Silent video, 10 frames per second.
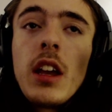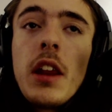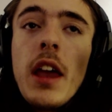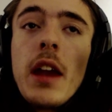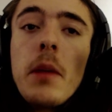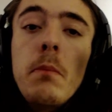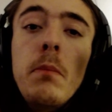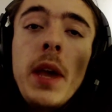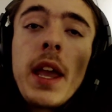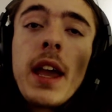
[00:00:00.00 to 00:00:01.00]
and it had a
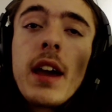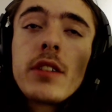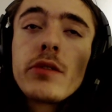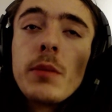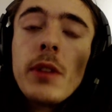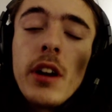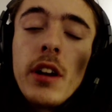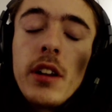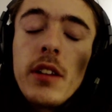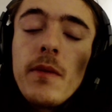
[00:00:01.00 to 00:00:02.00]
big ass ribbon
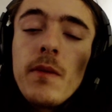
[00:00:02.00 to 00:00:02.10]
on it,